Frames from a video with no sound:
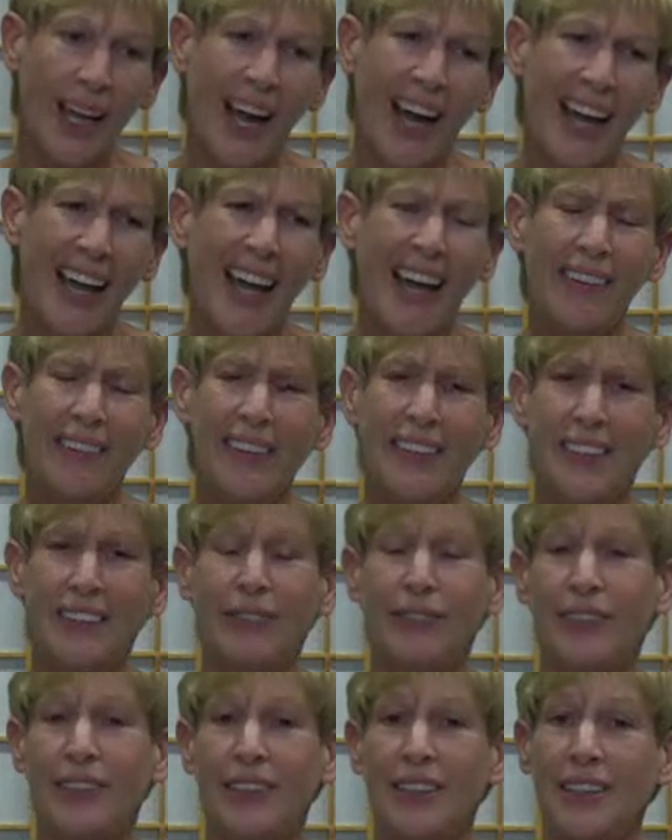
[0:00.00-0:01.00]
I have this
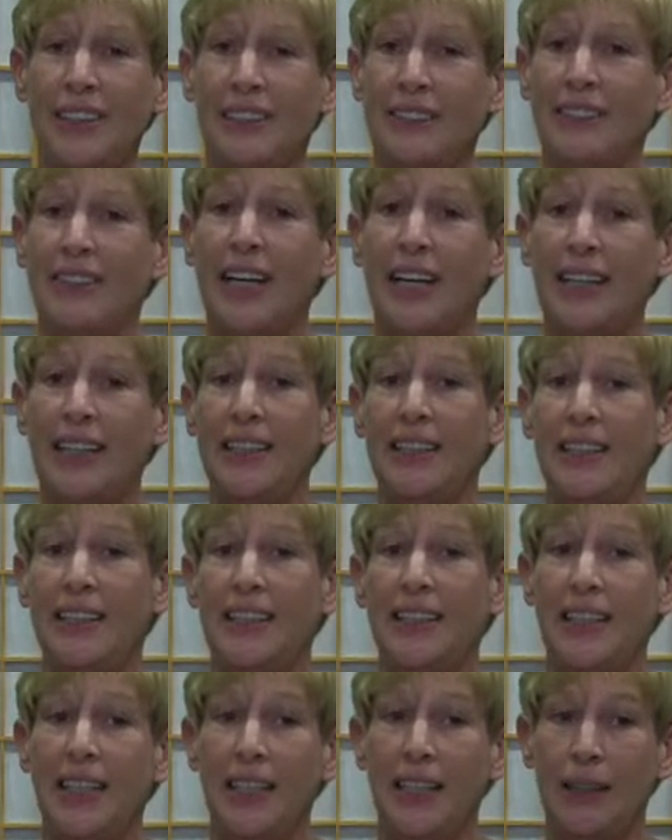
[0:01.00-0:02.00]
feeling of
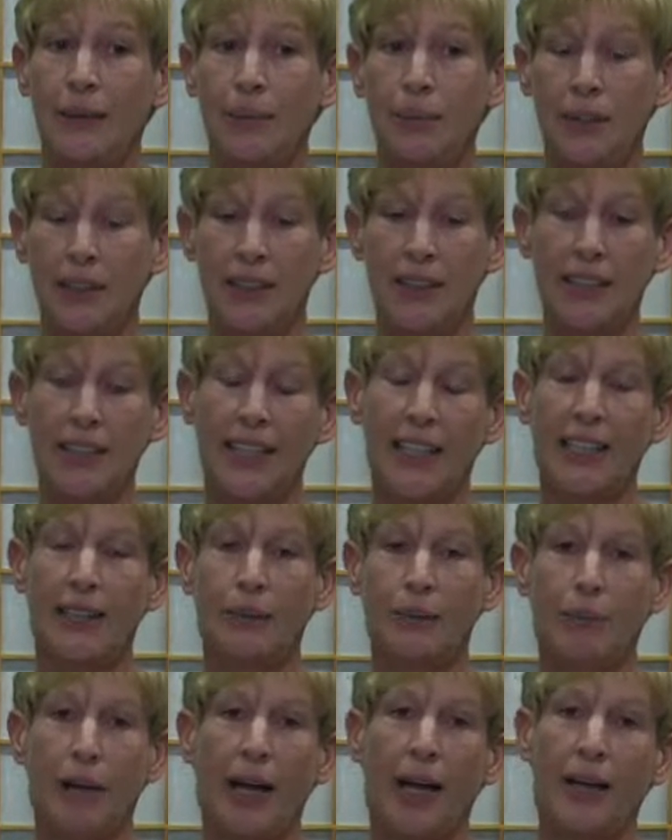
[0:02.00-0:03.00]
tightness and being
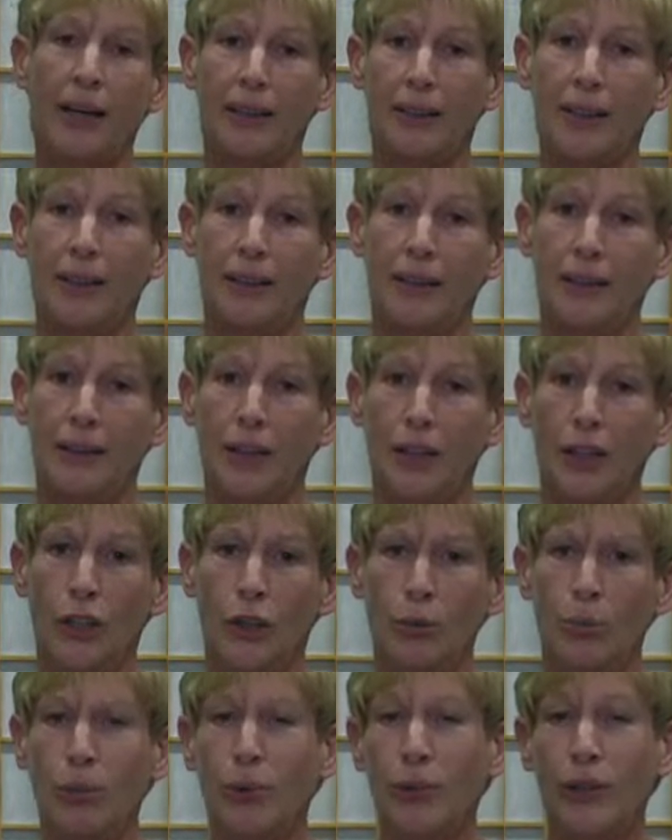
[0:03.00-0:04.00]
taken back
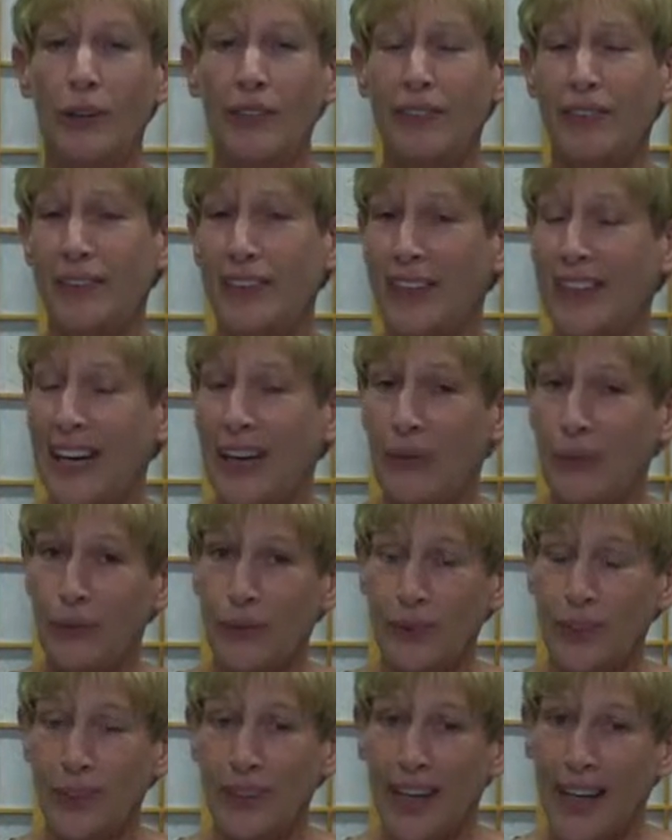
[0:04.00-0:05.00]
more often than I
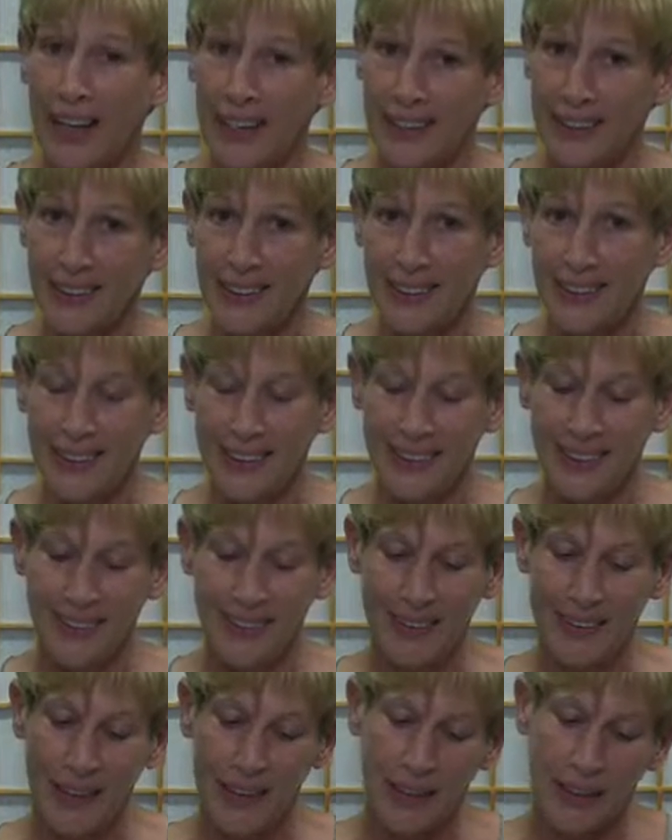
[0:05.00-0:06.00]
realized.
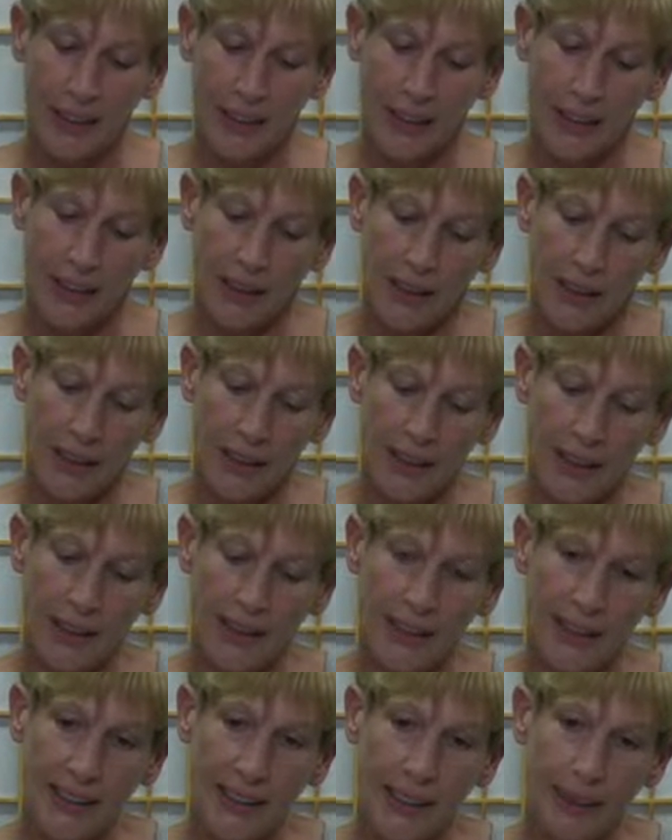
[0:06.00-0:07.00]

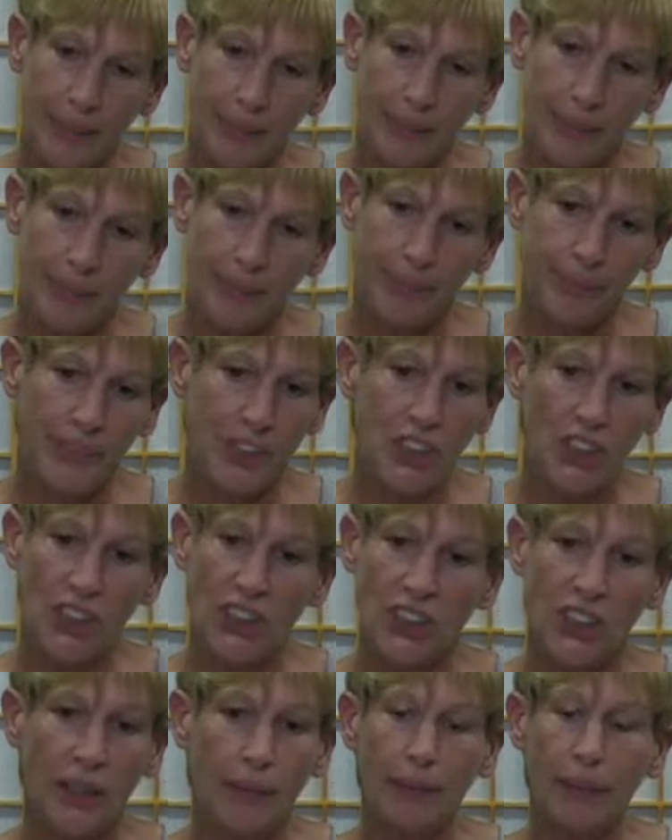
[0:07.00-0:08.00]
It's
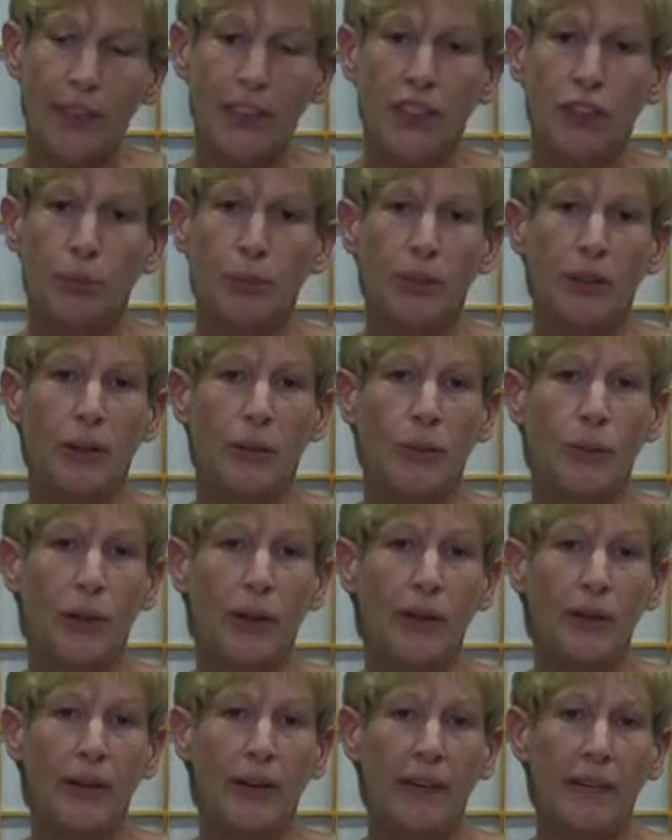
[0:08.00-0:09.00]
just something to be
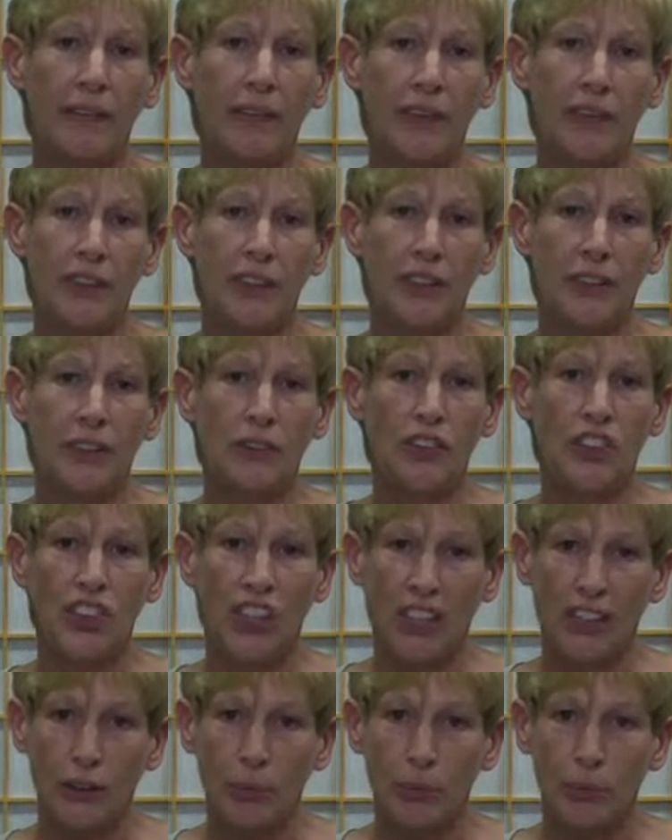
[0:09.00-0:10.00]
aware of. There's no
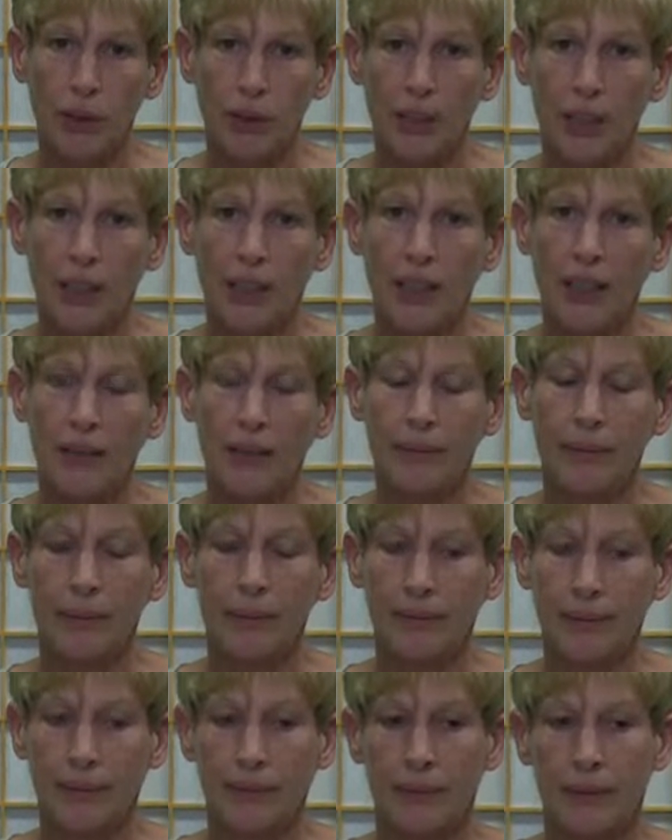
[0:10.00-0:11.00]
judgment in it.
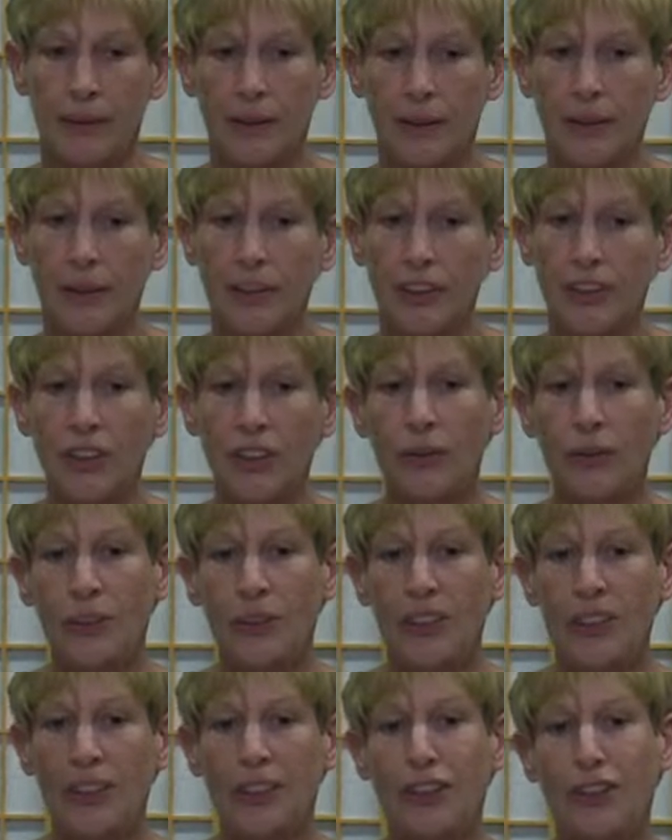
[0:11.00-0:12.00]
There's no
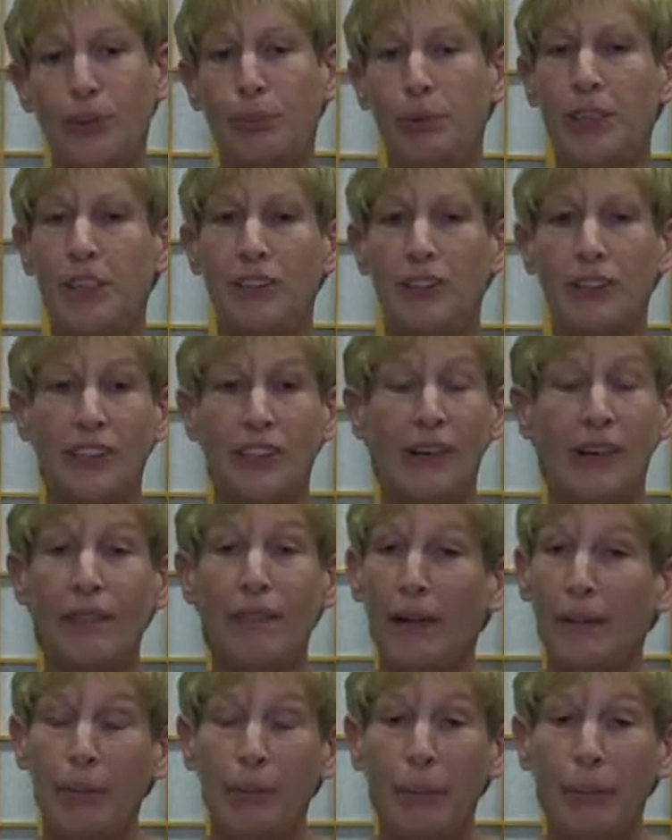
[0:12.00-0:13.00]
need to beat yourself
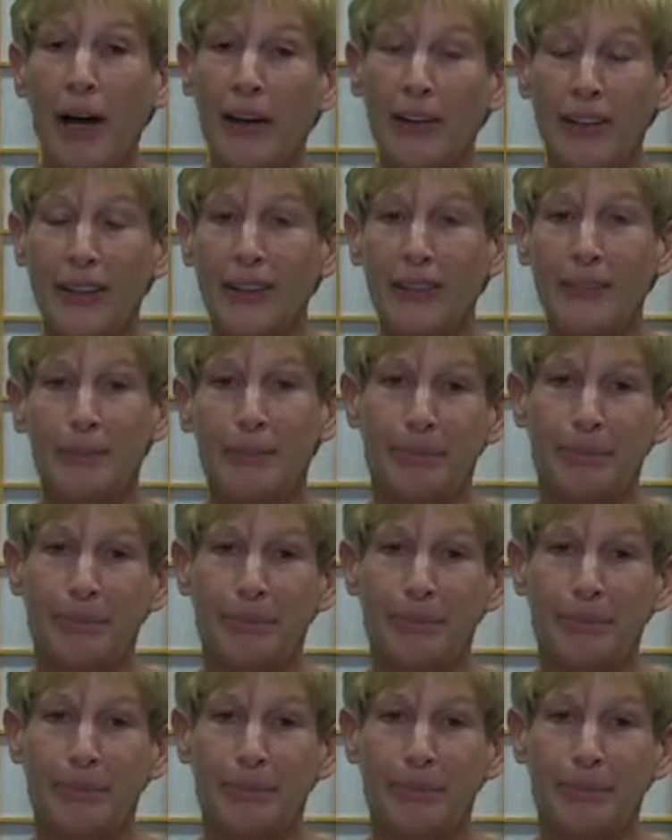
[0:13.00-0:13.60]
up about it.